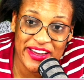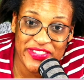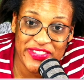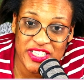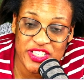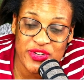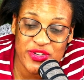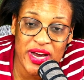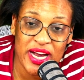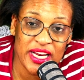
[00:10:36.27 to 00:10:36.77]
They're
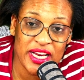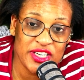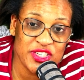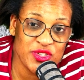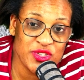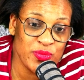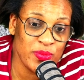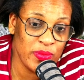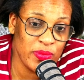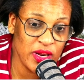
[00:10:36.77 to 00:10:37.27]
trying
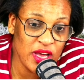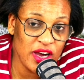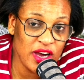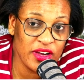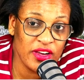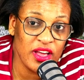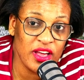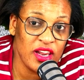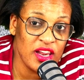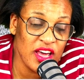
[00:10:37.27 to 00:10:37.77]
to
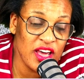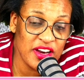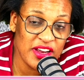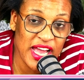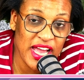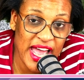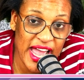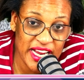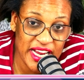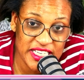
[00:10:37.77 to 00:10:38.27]
block a lot of
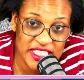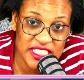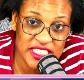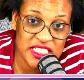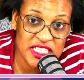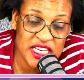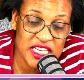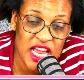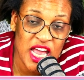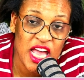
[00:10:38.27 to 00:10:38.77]

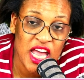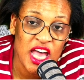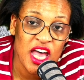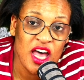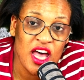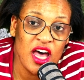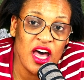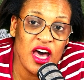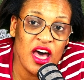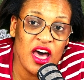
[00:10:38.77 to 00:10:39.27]
actions
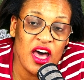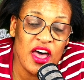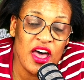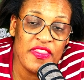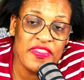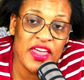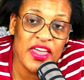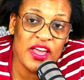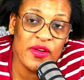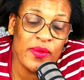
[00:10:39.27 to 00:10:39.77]

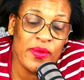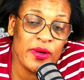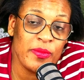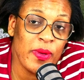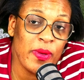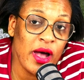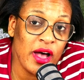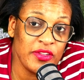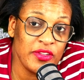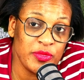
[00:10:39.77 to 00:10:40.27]
that were
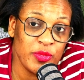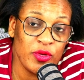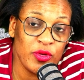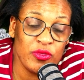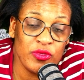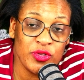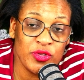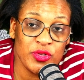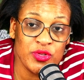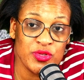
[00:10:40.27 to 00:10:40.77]
possible
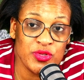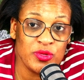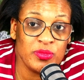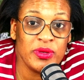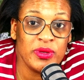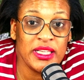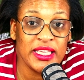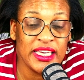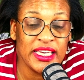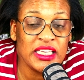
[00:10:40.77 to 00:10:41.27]
for the
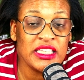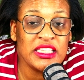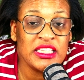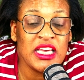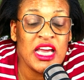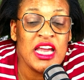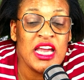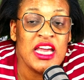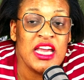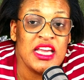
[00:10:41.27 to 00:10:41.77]
Super League.
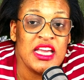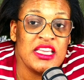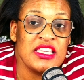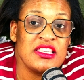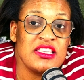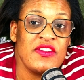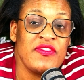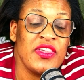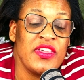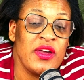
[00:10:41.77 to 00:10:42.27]

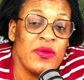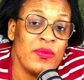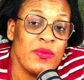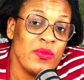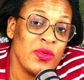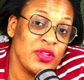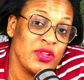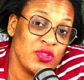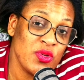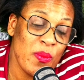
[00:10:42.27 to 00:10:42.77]
So they
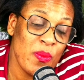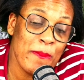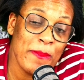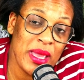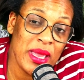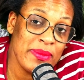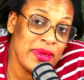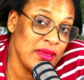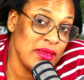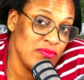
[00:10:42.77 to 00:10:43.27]
want
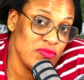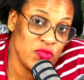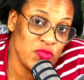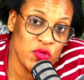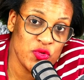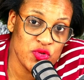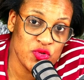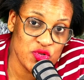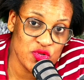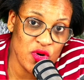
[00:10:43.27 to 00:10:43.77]
maybe
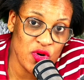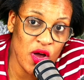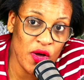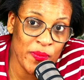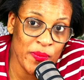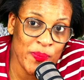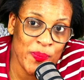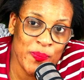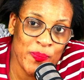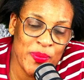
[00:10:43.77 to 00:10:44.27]
too
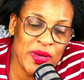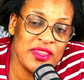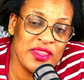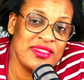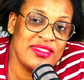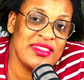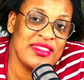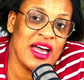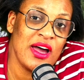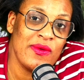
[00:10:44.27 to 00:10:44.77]
strong, but
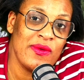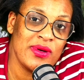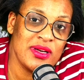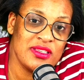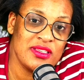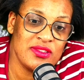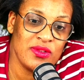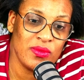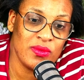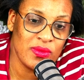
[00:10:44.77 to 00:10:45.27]
that
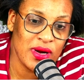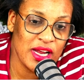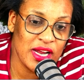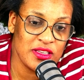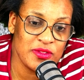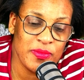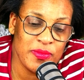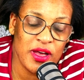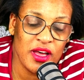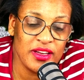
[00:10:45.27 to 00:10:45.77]
was the right
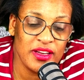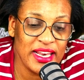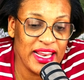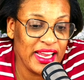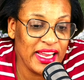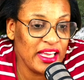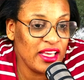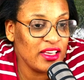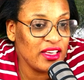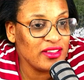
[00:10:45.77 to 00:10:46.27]
spot.
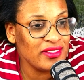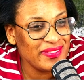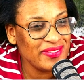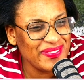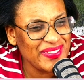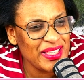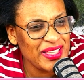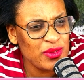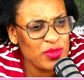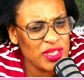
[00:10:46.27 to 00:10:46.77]
Like, can
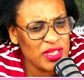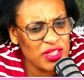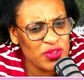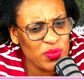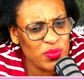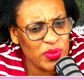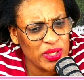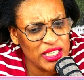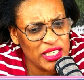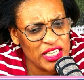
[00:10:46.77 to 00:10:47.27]
you
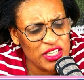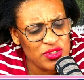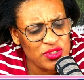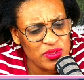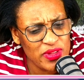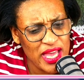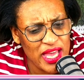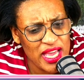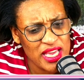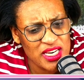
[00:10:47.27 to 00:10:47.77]
really do
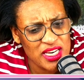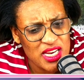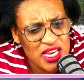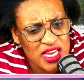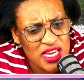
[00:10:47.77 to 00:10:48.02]
that?